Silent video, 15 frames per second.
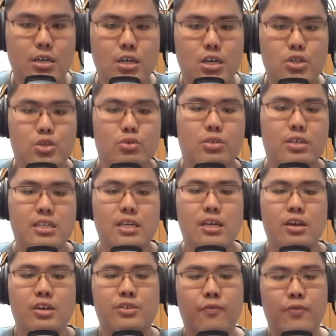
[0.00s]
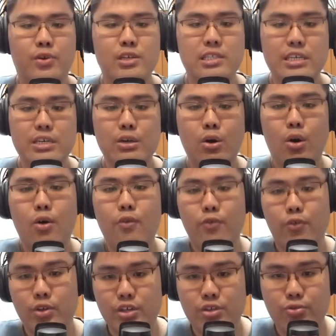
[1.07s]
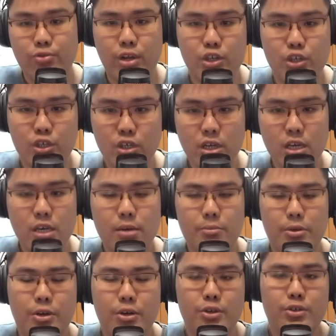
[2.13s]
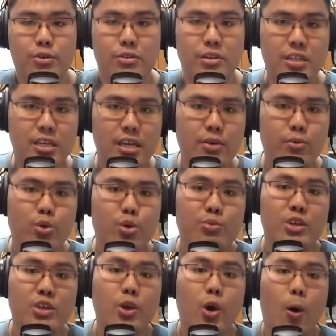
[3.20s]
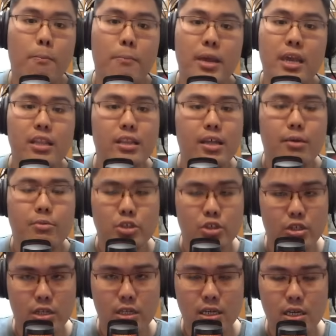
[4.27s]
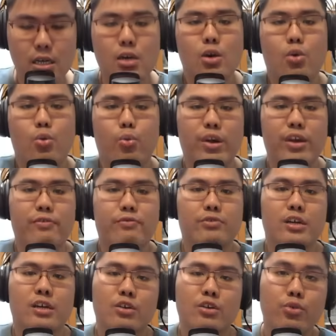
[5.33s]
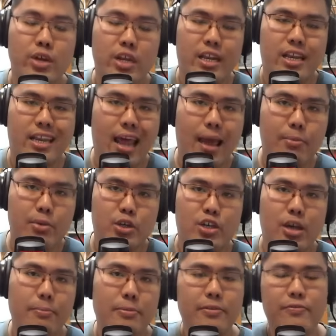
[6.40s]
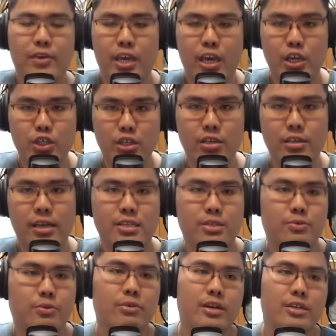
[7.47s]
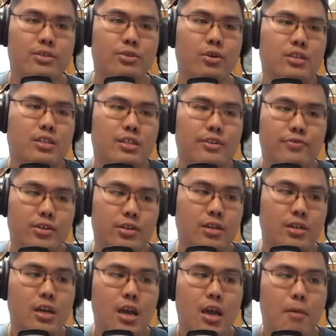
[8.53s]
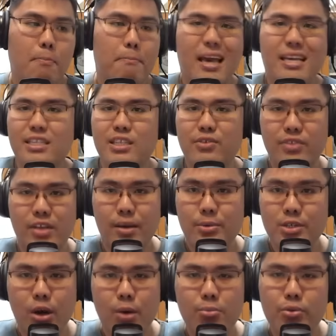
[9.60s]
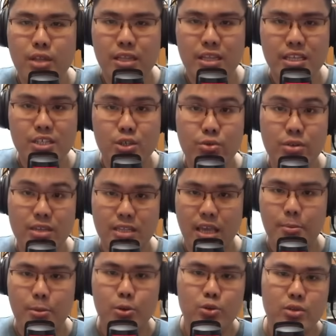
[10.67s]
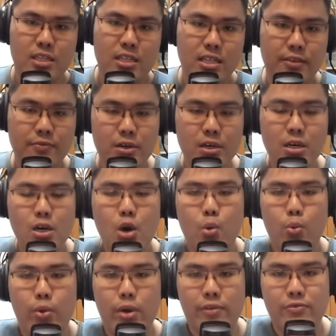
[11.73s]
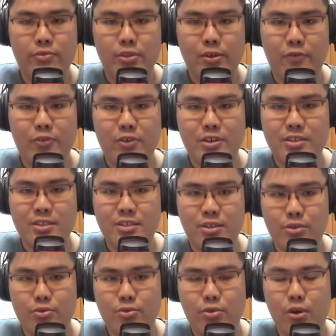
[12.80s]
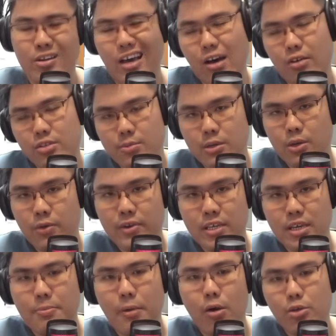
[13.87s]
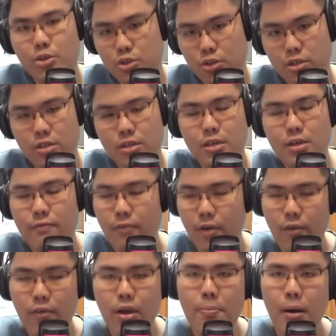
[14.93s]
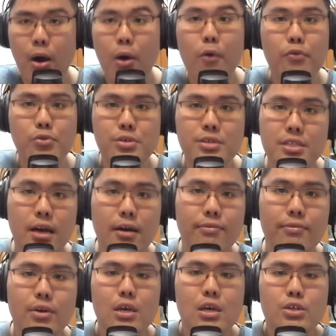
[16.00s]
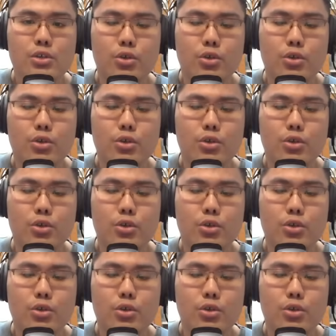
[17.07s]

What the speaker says: So DiKing is obviously core for this strategy because your DiKing will be your main damage dealer with the crit damage amplification as well as all the different massive damage output that this unit is able to deliver with the first skill or the ultimate over here, power shot. Very powerful stuff.